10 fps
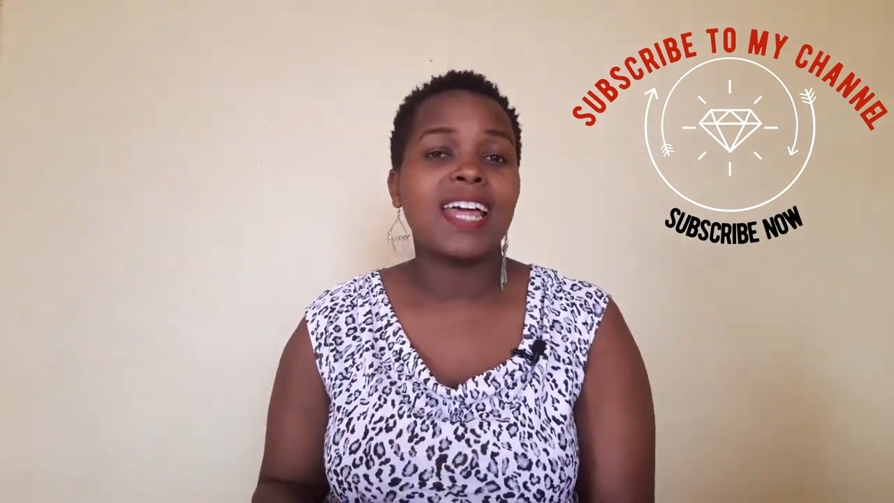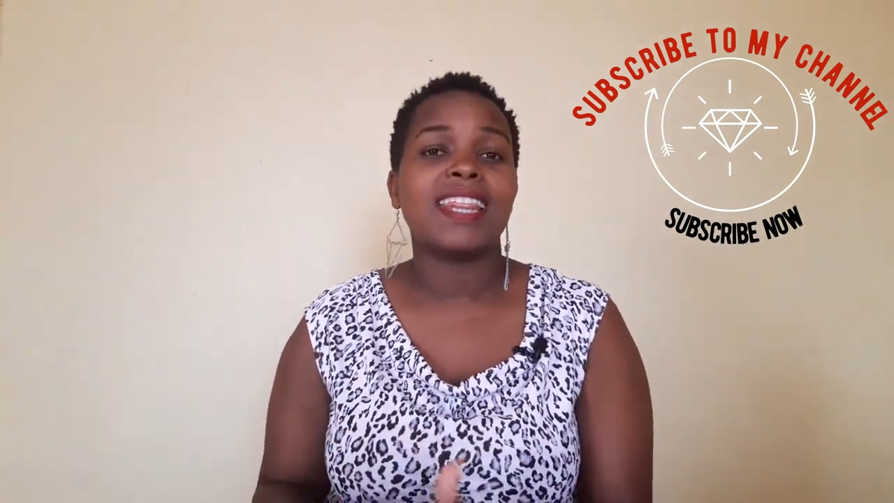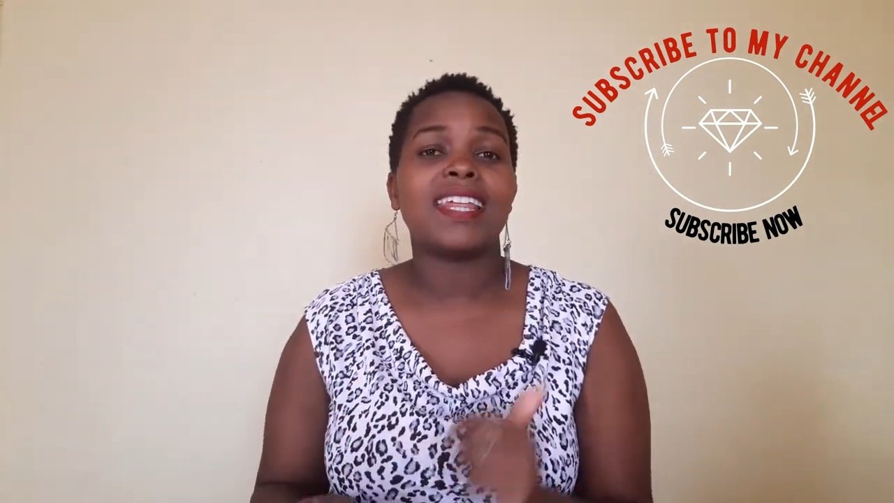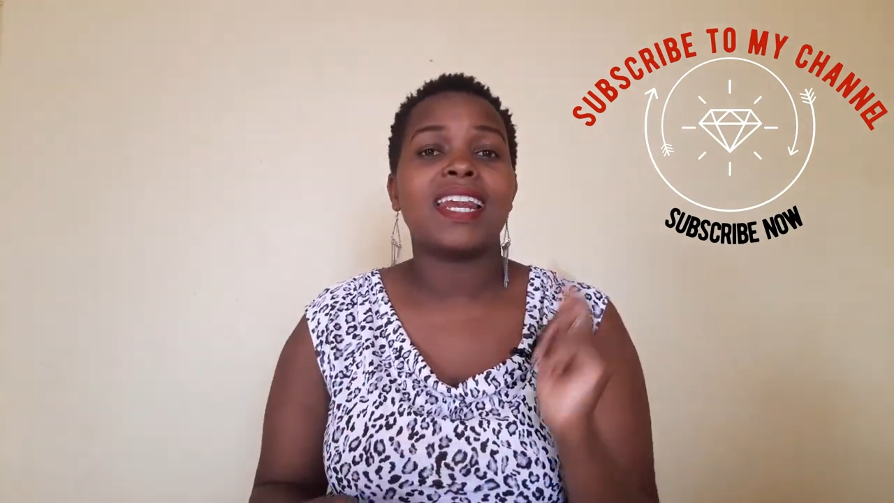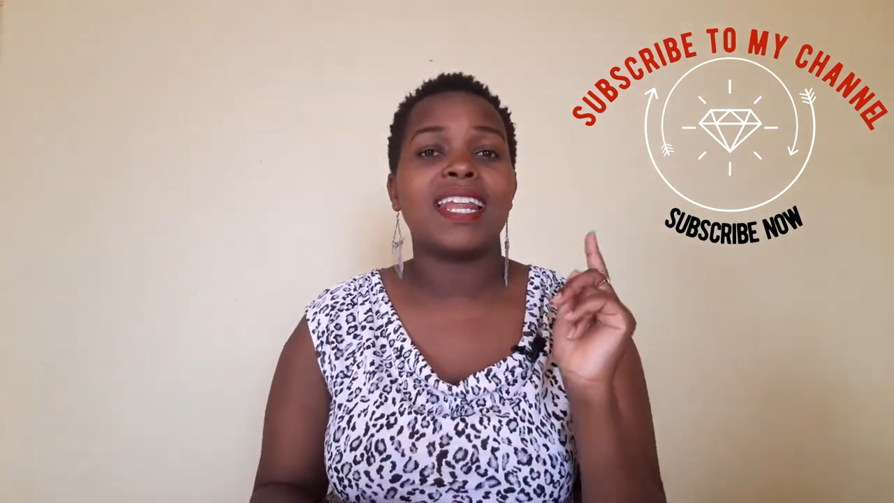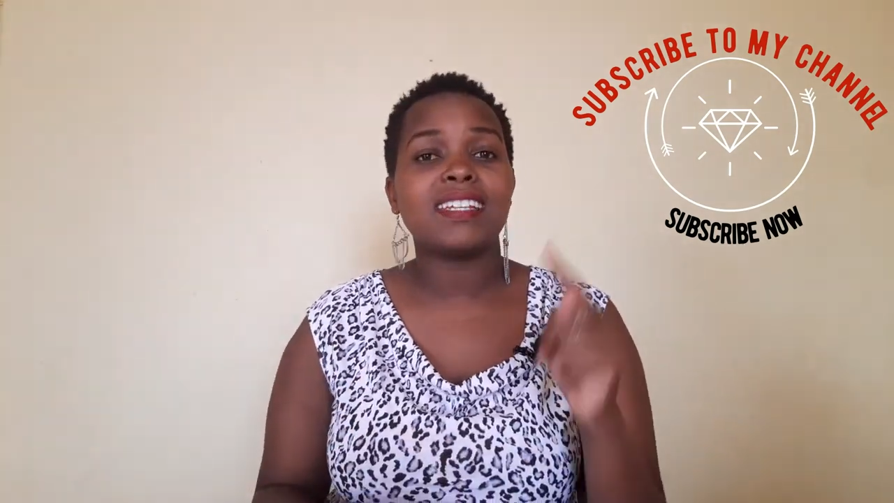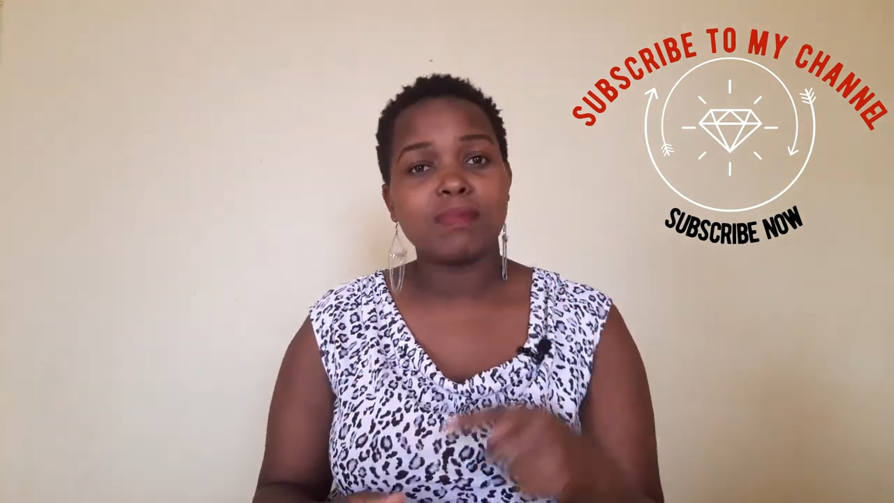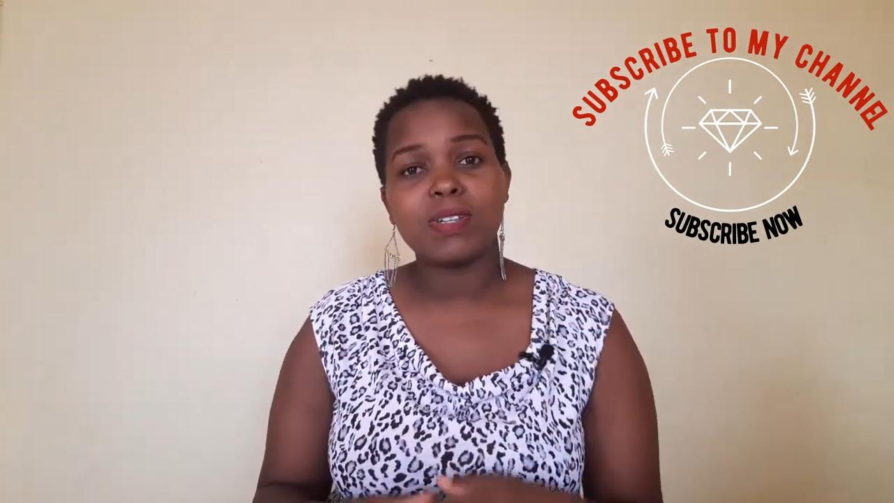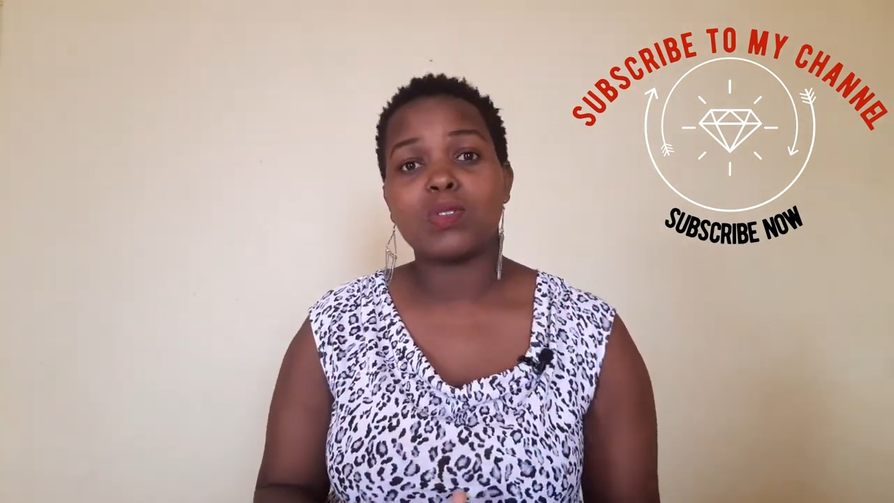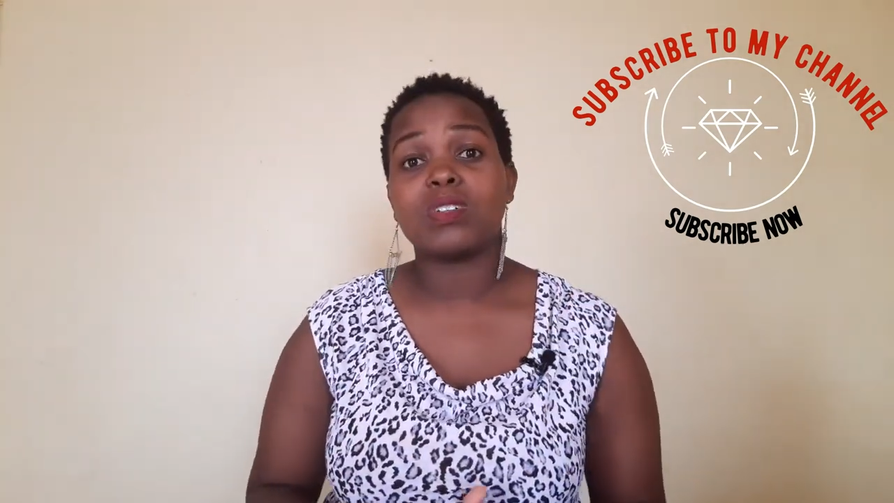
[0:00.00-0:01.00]
then let
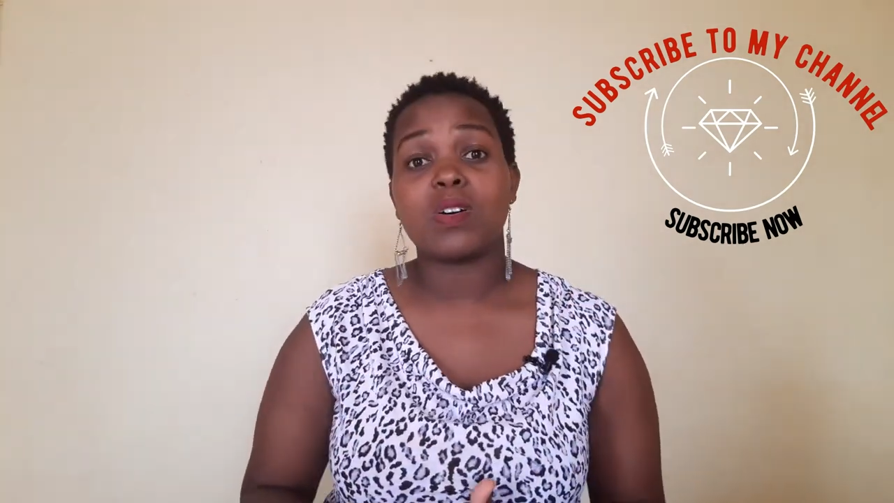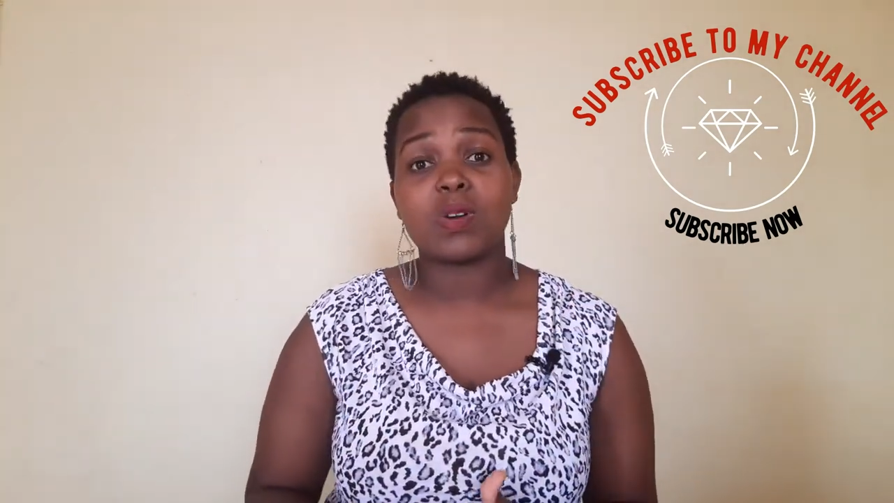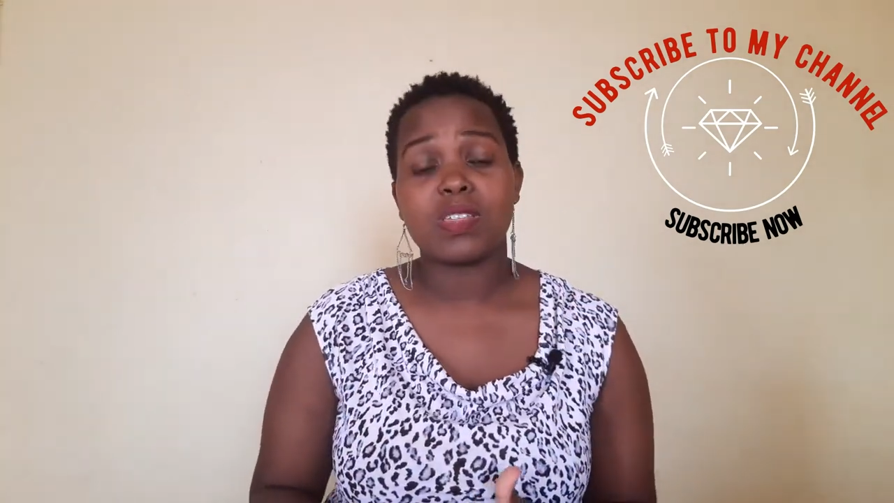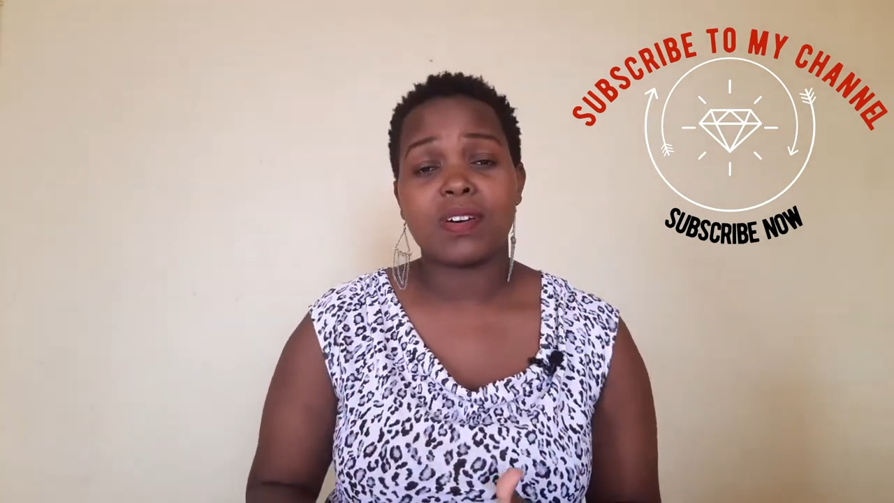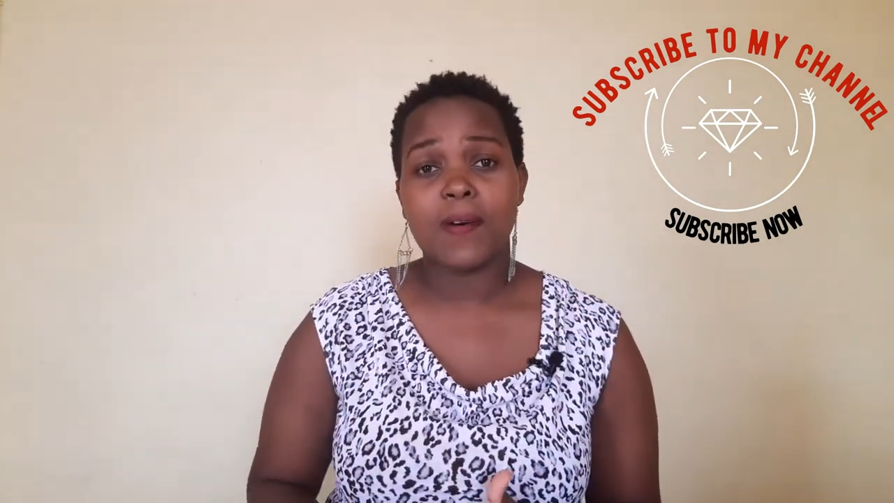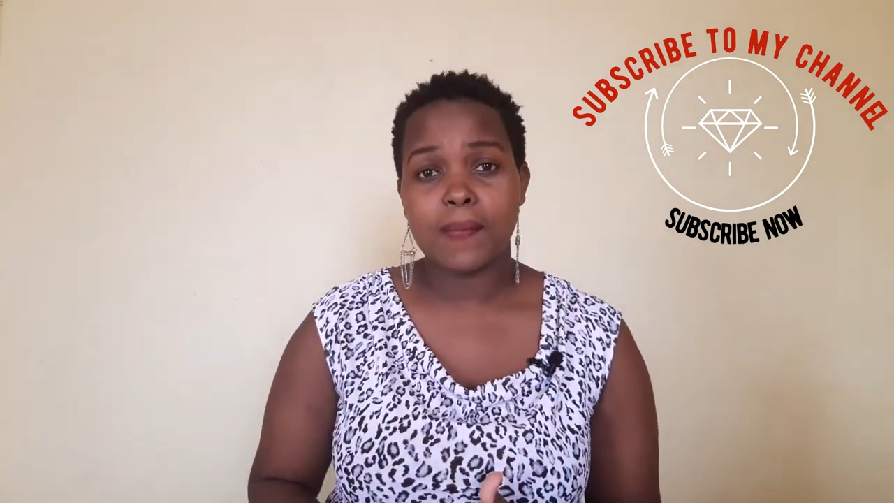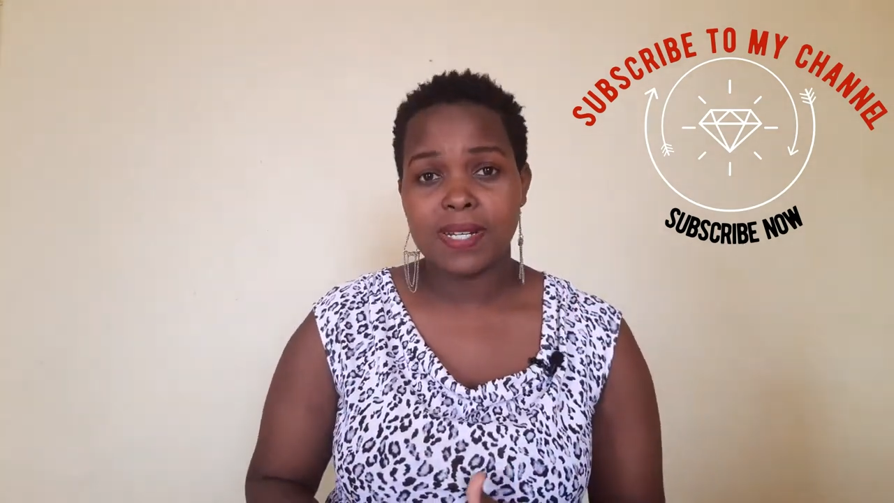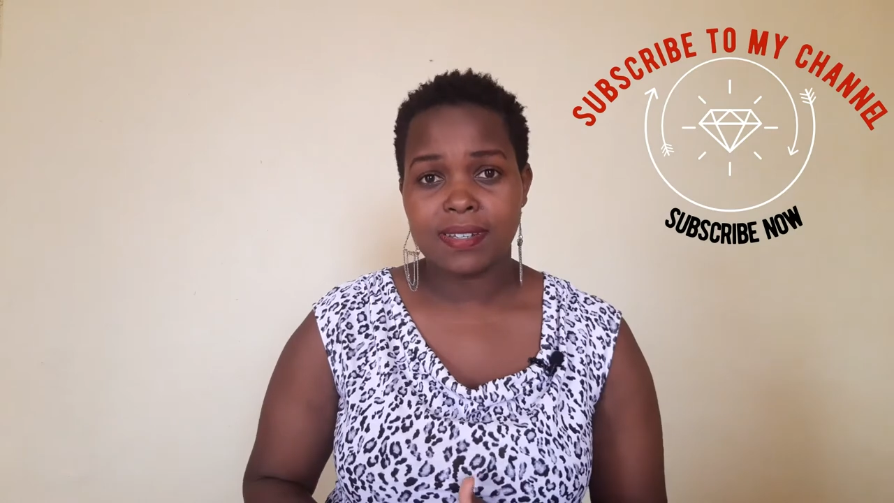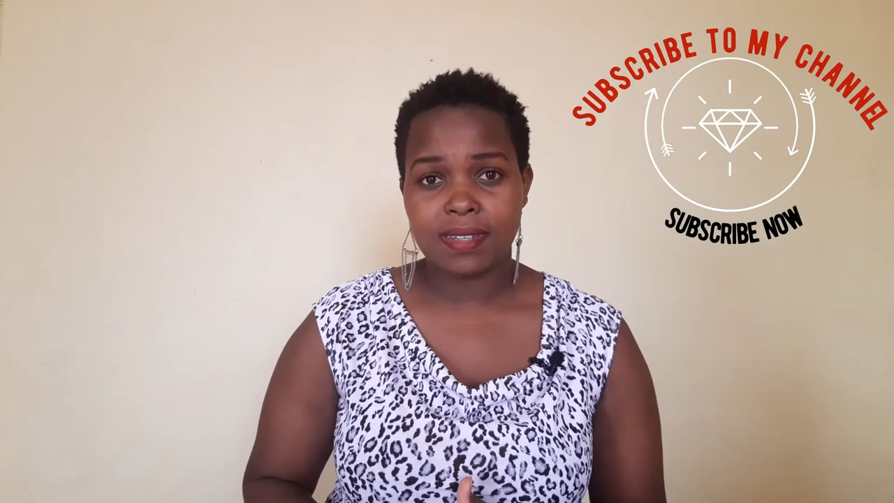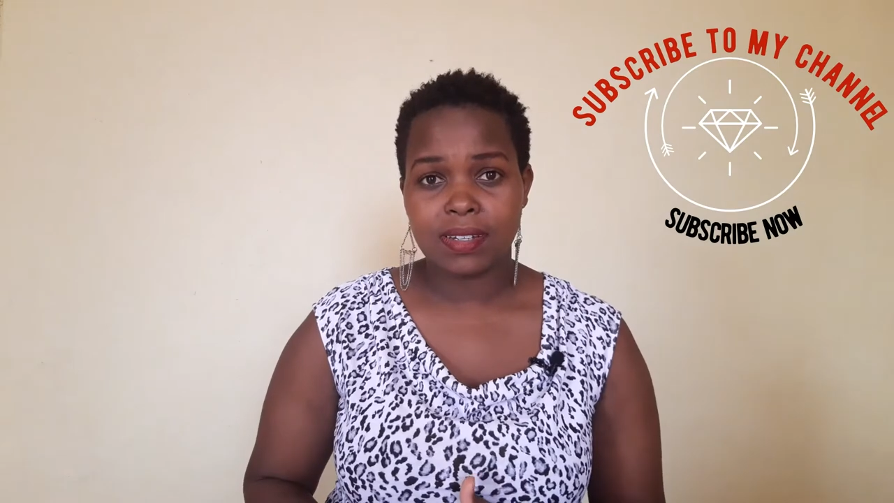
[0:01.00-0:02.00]
me know down in the
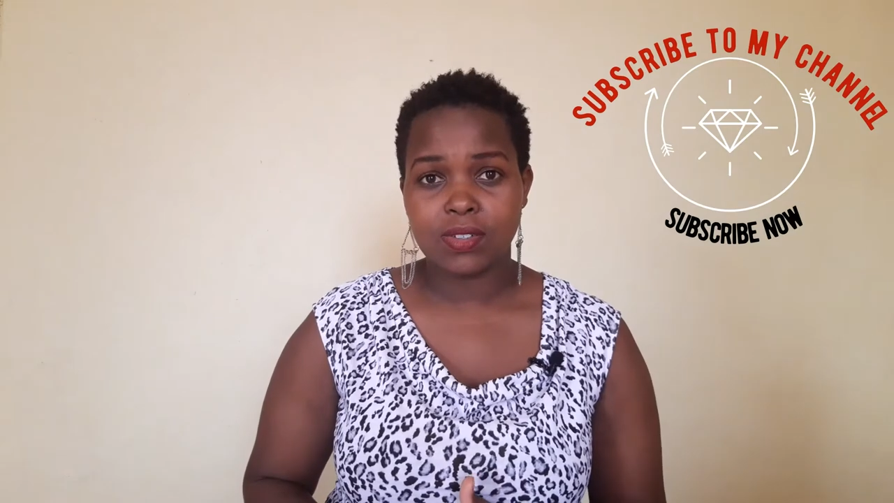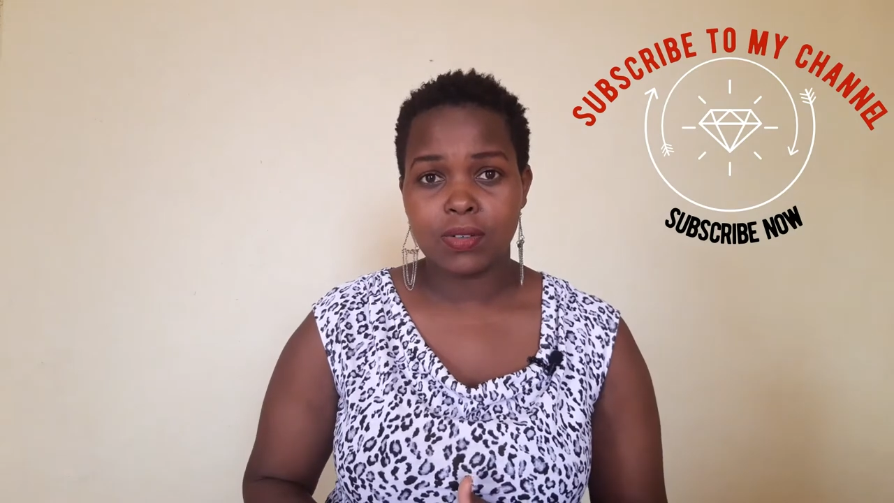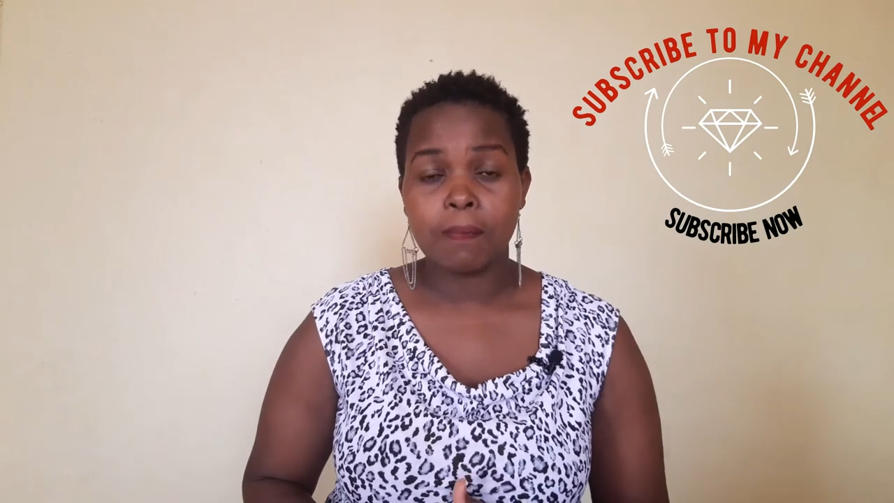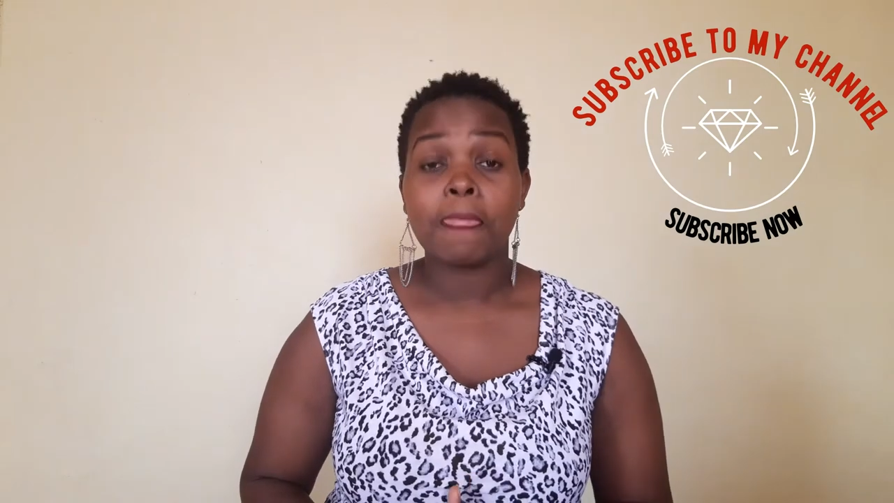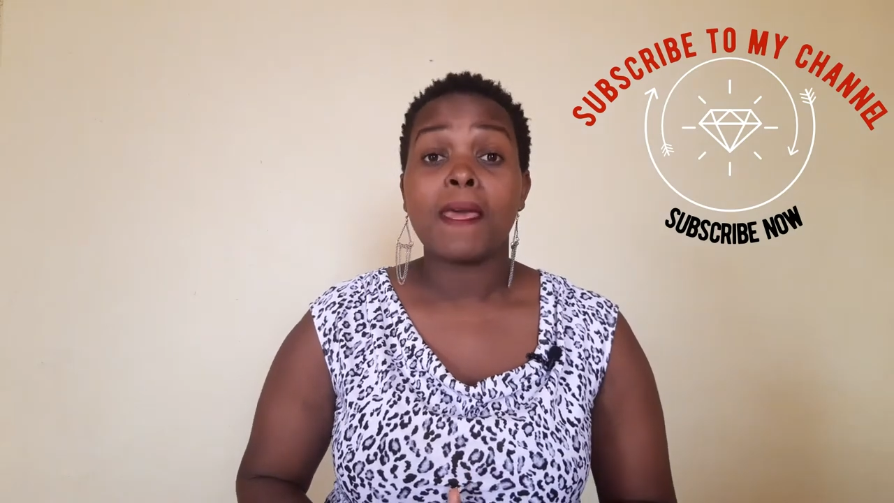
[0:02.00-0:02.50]
comment section